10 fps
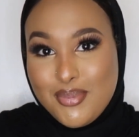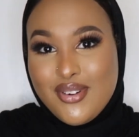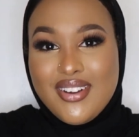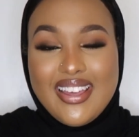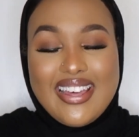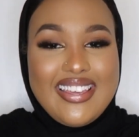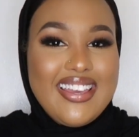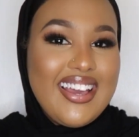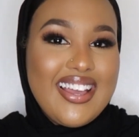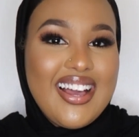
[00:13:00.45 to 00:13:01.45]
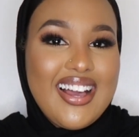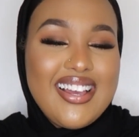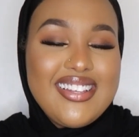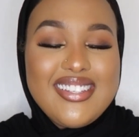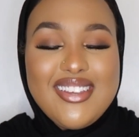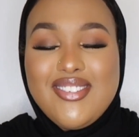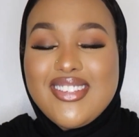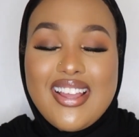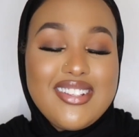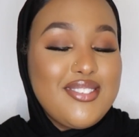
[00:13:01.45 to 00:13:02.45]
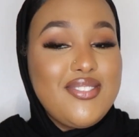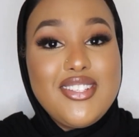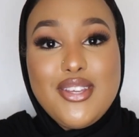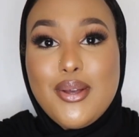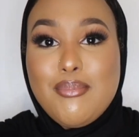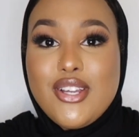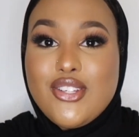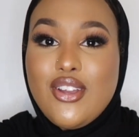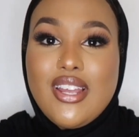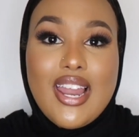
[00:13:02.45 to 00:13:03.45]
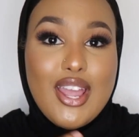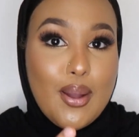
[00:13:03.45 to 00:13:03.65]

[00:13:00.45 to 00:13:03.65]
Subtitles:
But yeah guys, if you like this video, make sure you like,